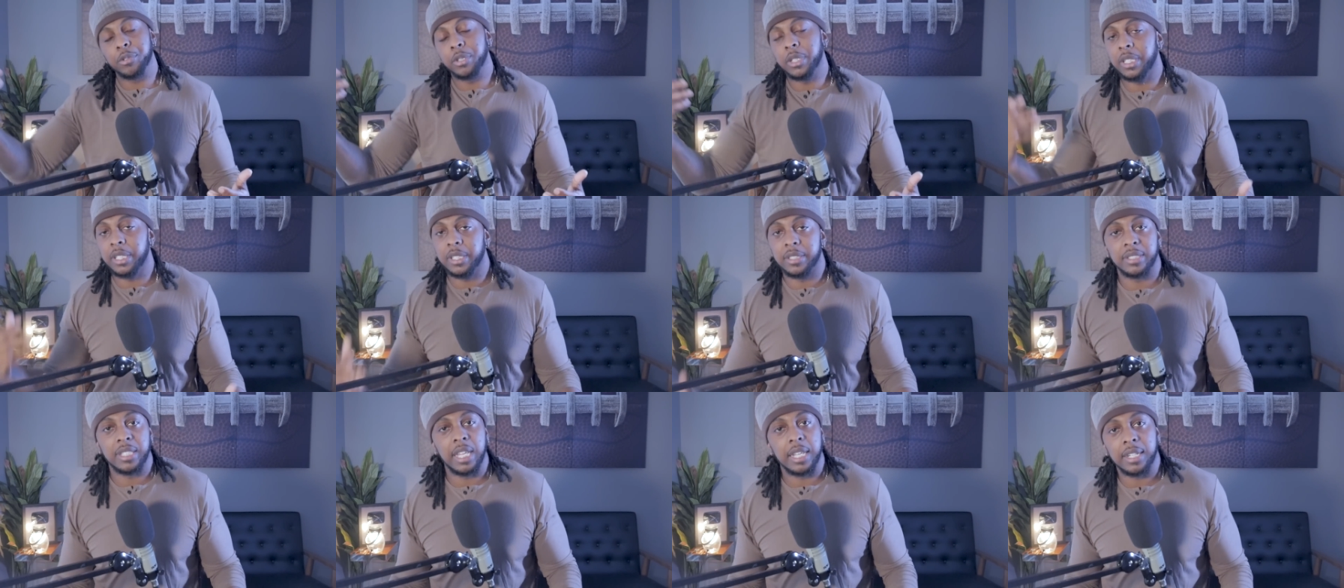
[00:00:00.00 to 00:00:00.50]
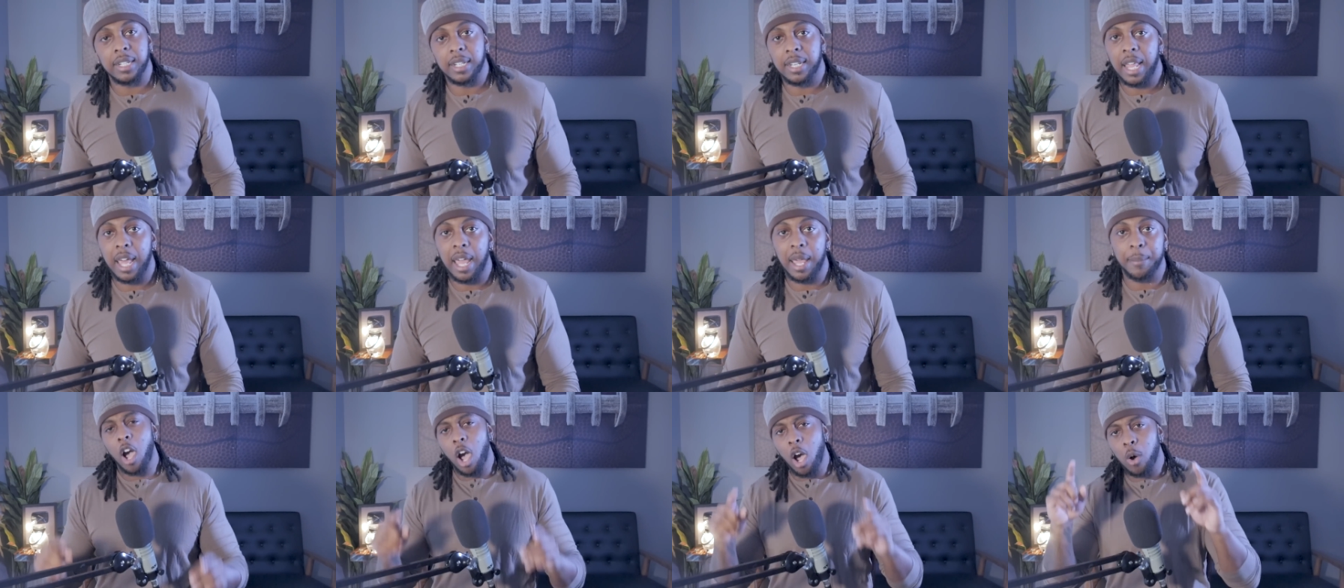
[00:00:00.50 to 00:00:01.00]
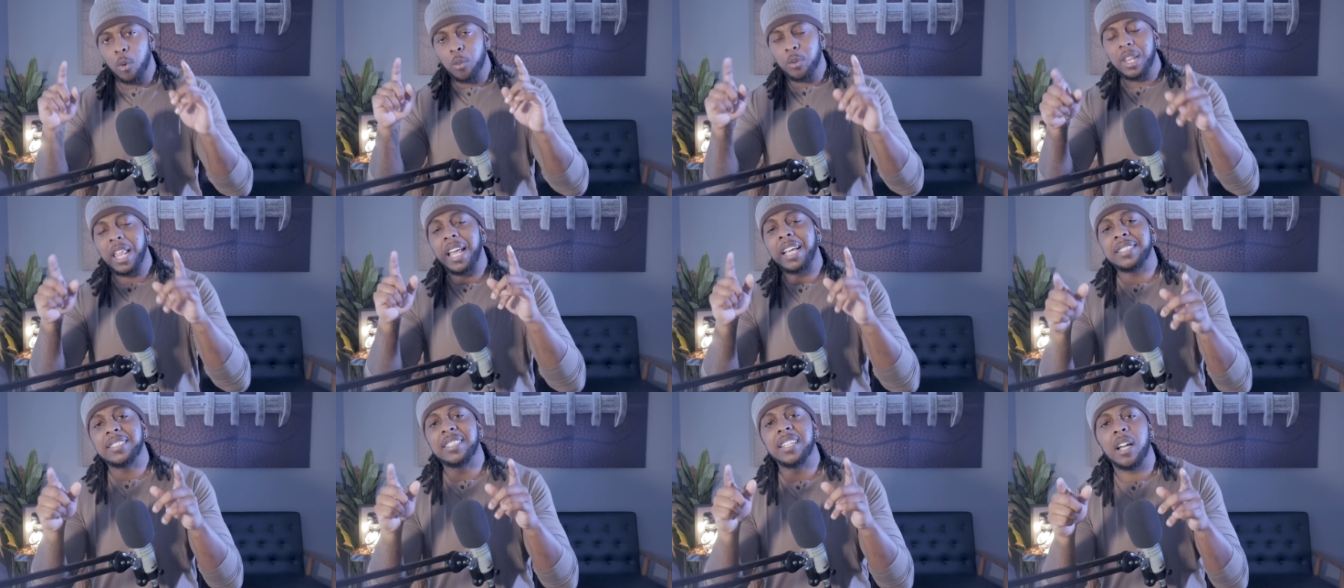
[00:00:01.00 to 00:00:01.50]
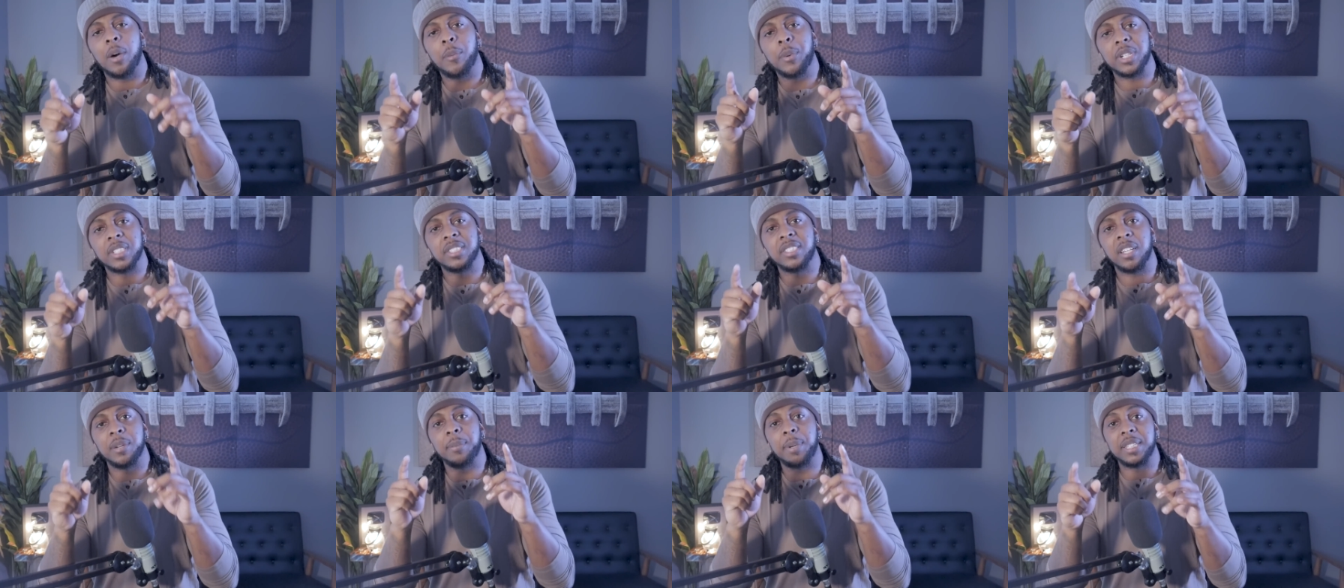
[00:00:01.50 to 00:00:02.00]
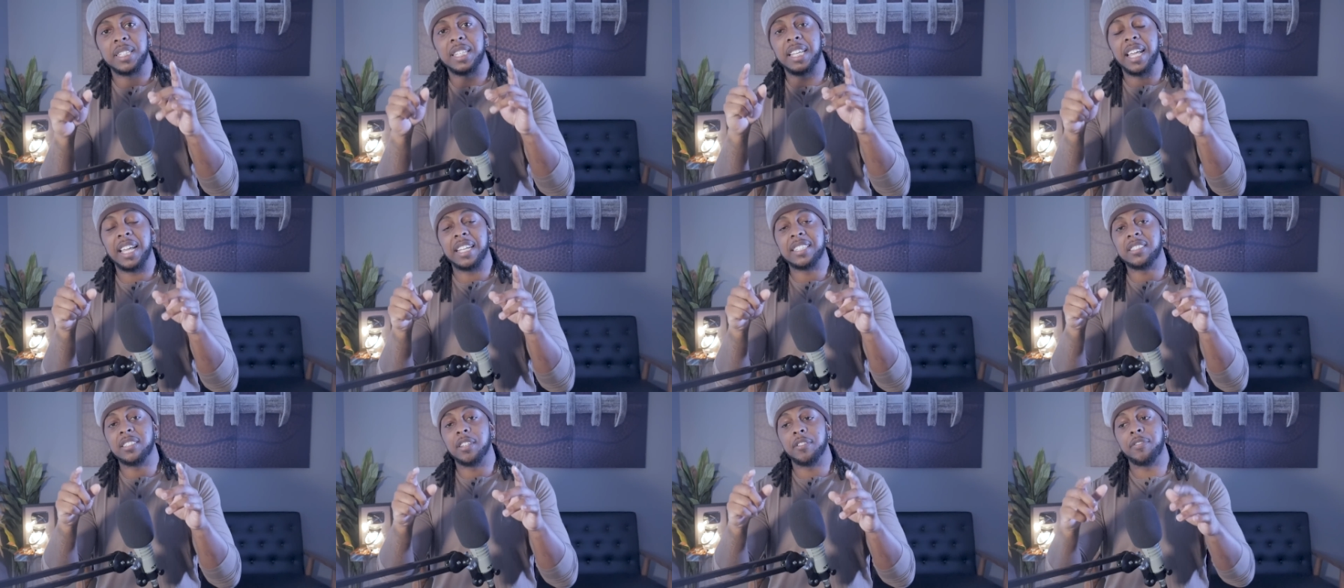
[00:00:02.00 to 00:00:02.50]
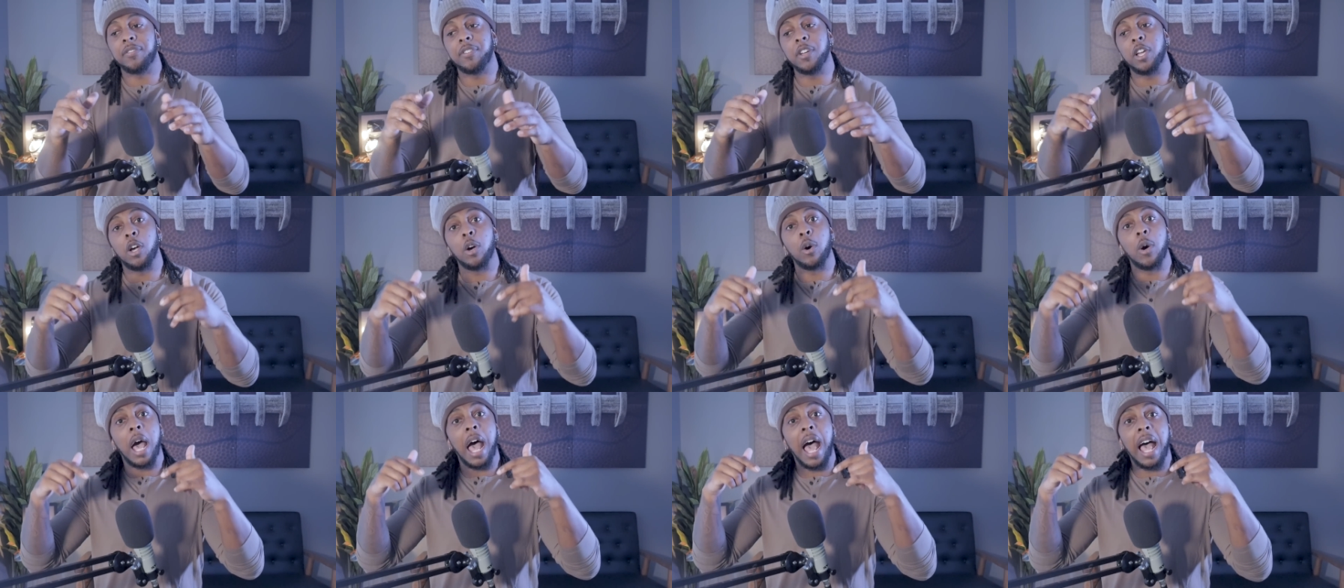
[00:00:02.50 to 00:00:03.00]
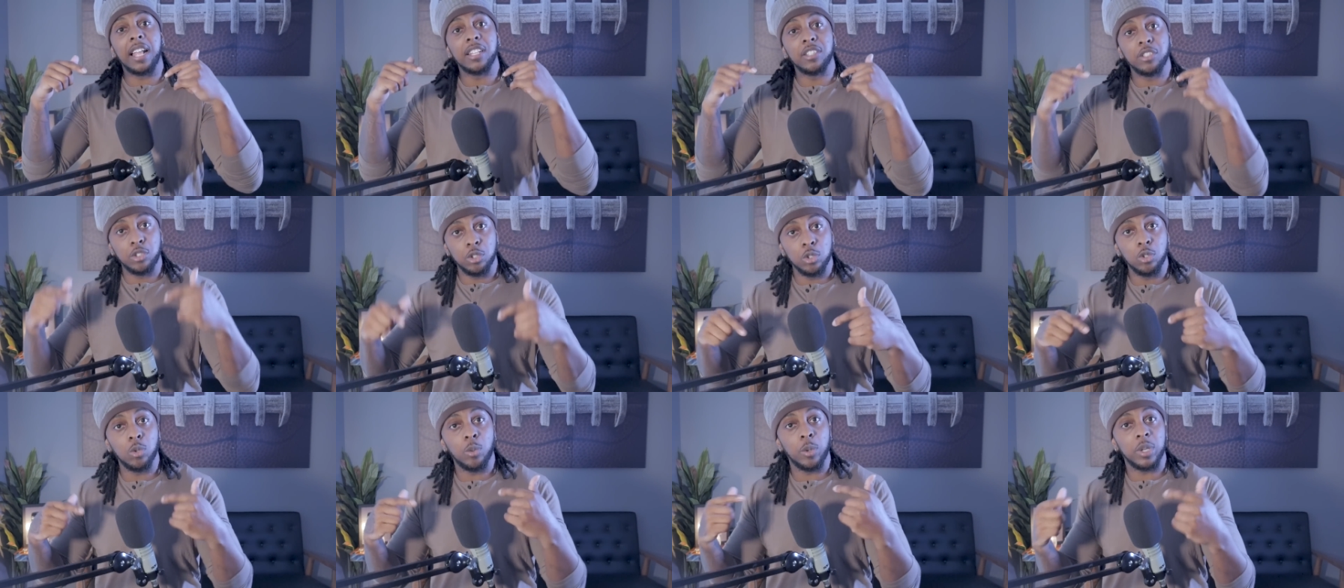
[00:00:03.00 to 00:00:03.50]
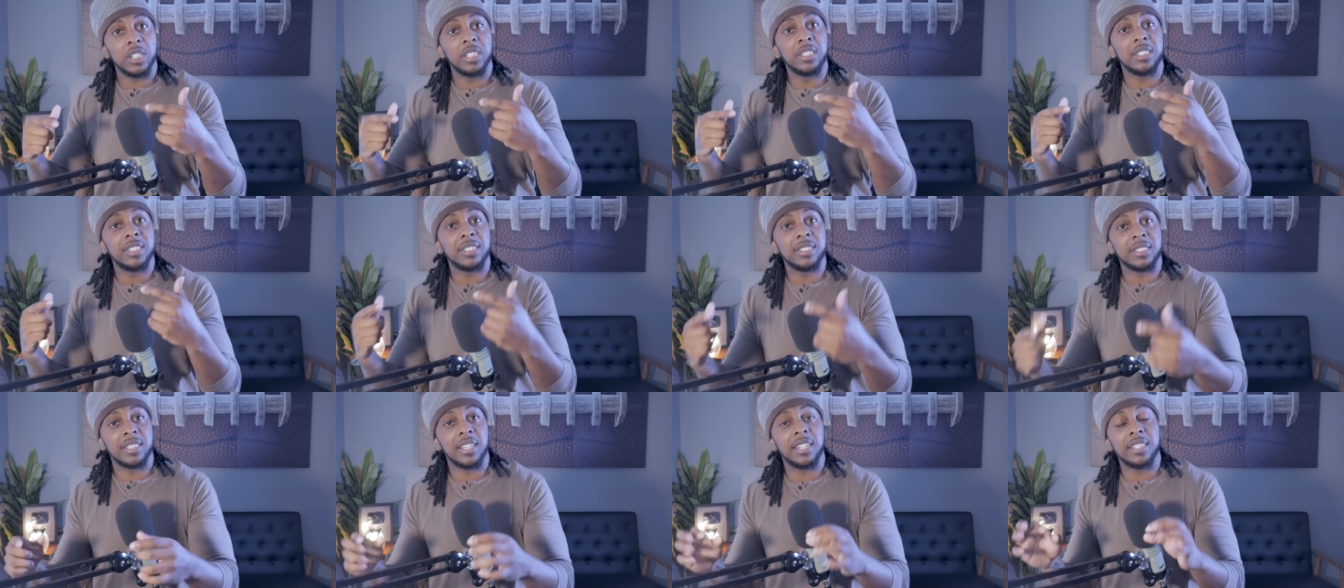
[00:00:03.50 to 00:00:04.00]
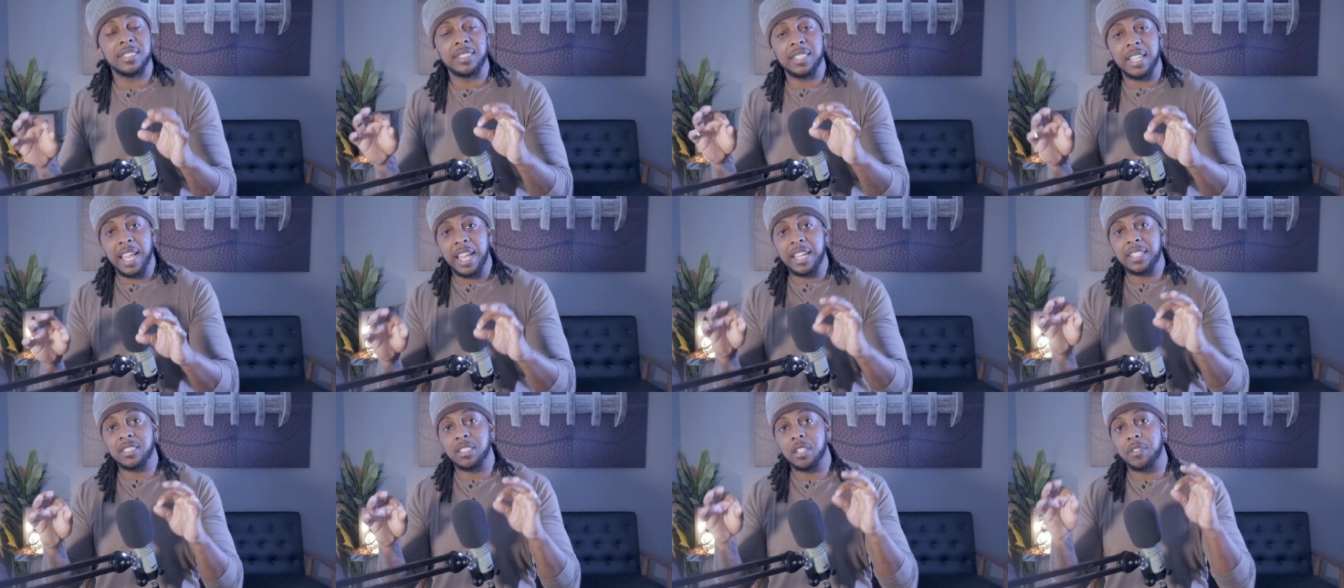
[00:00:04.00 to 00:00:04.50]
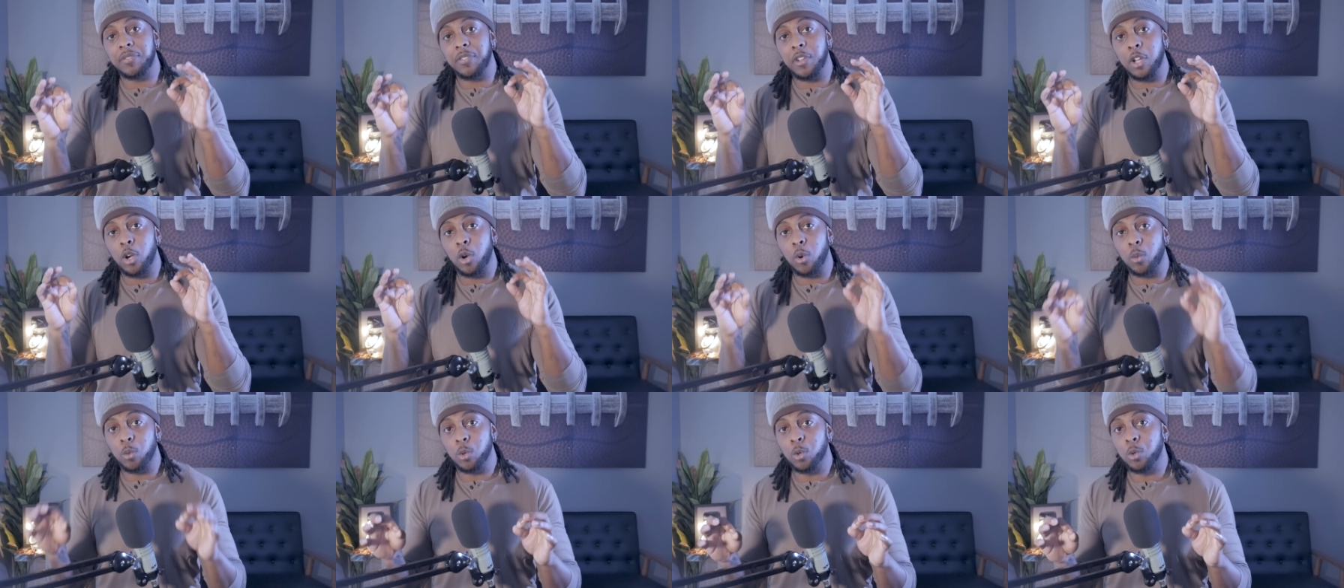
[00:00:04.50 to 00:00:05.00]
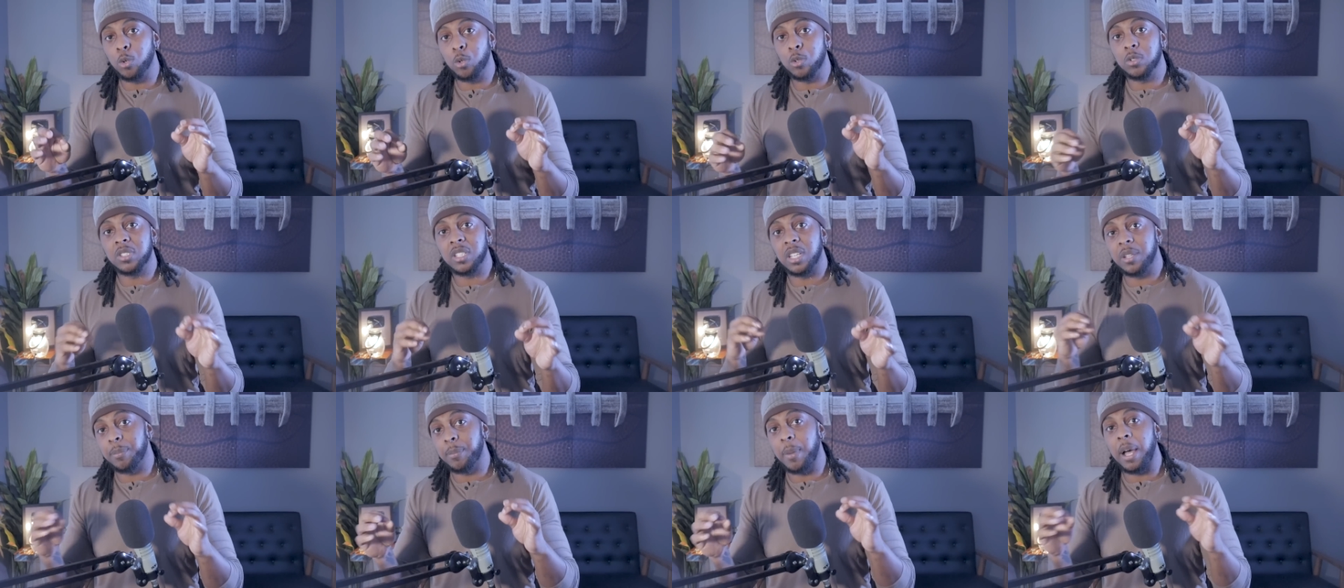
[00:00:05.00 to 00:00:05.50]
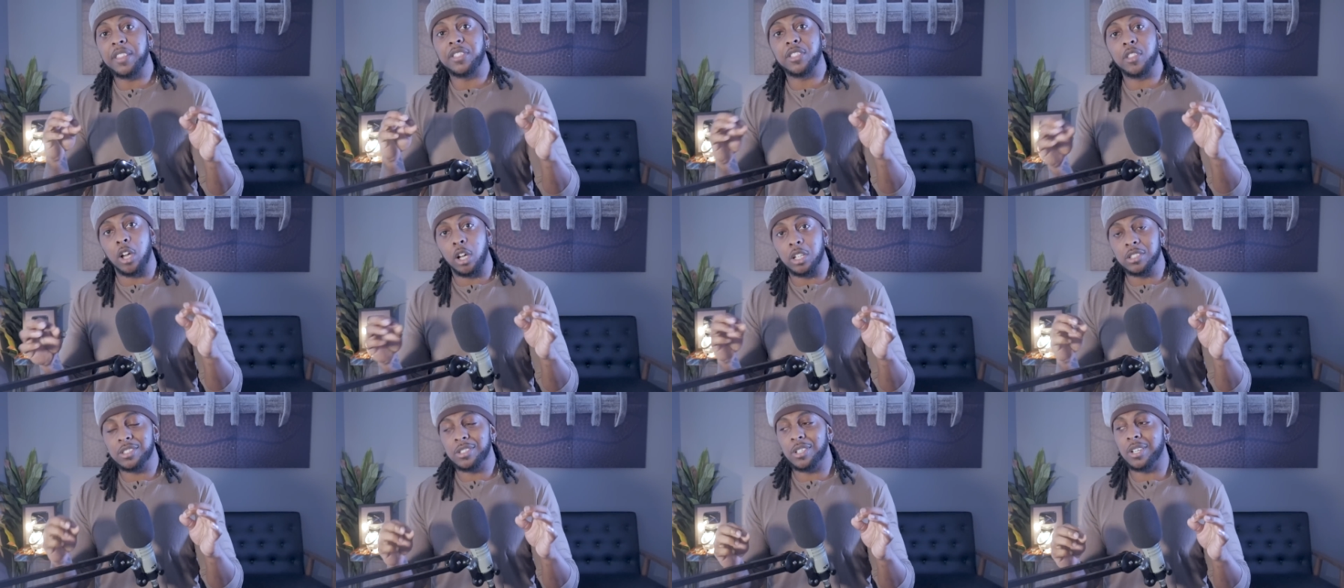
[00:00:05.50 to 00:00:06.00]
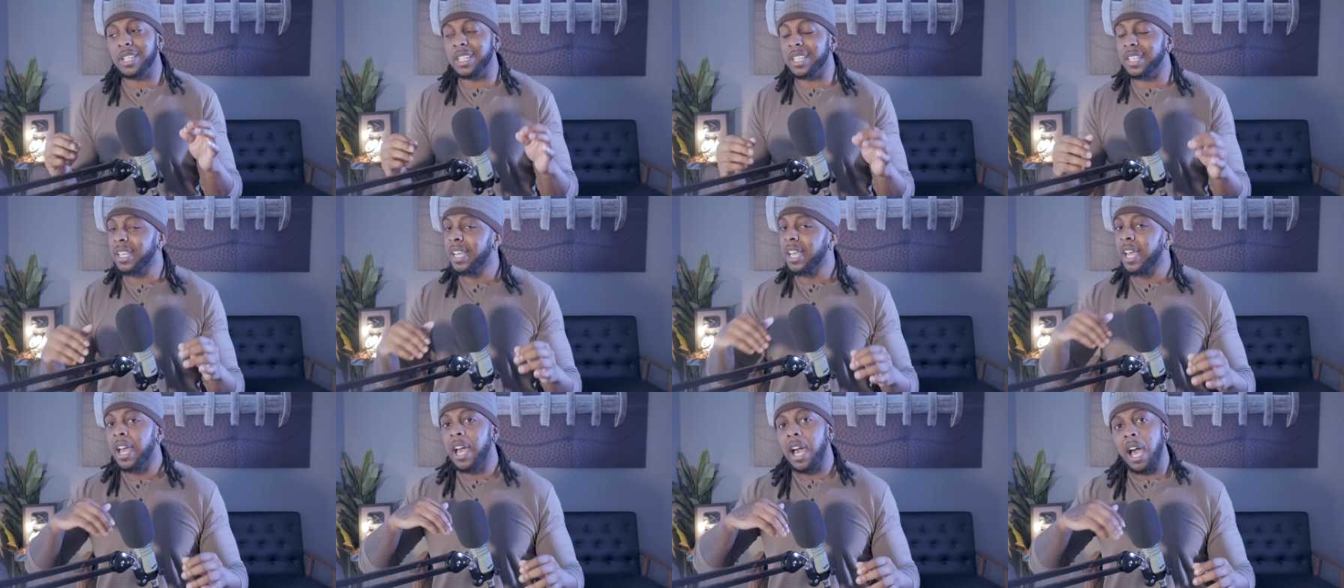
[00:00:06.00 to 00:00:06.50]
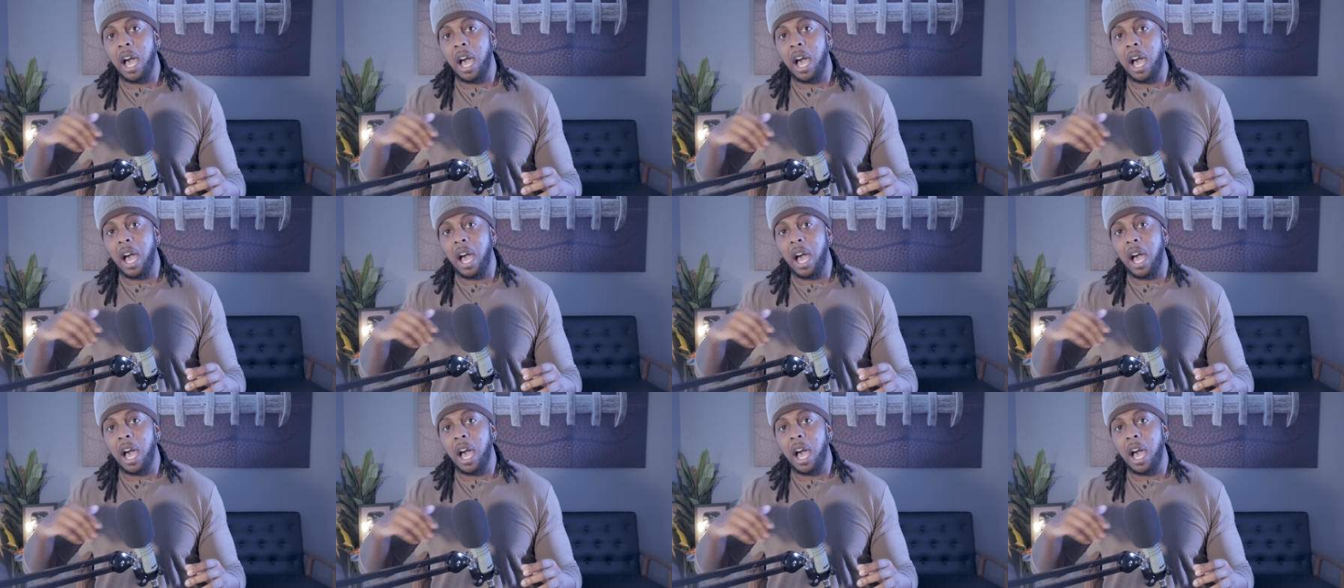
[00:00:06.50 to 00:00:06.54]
three years down the line. Oh, last thing I want to say about the XFL, I do want to discuss the XFL rules and my thoughts on it.